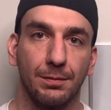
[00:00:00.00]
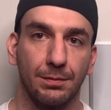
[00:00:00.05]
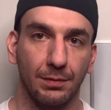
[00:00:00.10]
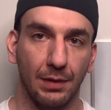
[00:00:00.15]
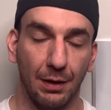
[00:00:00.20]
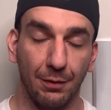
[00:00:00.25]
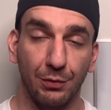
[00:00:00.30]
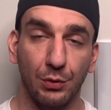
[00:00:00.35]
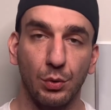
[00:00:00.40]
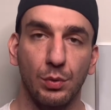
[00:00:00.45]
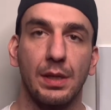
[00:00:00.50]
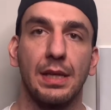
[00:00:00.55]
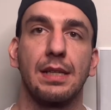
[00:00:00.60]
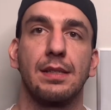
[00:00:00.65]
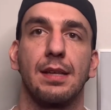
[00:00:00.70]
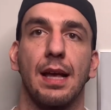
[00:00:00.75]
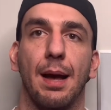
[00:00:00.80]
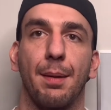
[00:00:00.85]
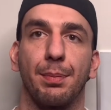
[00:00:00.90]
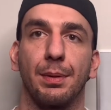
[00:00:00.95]
a few things
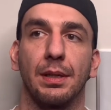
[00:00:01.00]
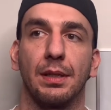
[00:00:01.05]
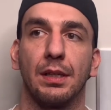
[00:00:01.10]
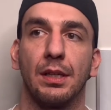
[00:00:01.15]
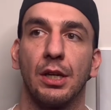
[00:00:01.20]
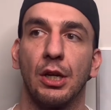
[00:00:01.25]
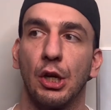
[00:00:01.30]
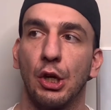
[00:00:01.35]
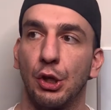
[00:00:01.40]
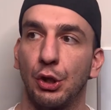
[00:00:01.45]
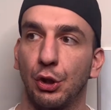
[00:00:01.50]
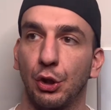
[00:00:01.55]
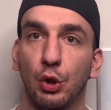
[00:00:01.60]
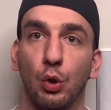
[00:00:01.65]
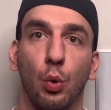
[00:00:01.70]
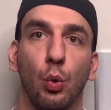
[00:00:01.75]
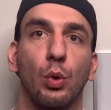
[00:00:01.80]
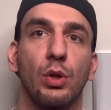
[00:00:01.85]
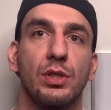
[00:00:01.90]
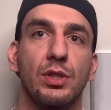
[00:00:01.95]
happen. Your
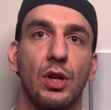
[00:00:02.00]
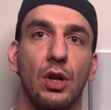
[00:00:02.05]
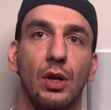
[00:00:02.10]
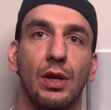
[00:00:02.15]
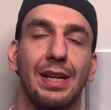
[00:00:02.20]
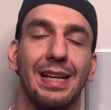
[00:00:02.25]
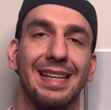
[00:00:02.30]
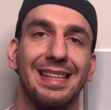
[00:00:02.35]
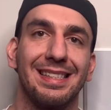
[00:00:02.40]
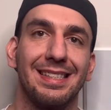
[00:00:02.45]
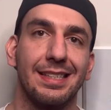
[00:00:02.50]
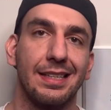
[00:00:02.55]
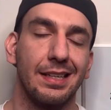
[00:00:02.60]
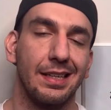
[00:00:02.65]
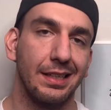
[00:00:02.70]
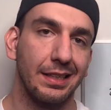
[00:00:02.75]
cortisol is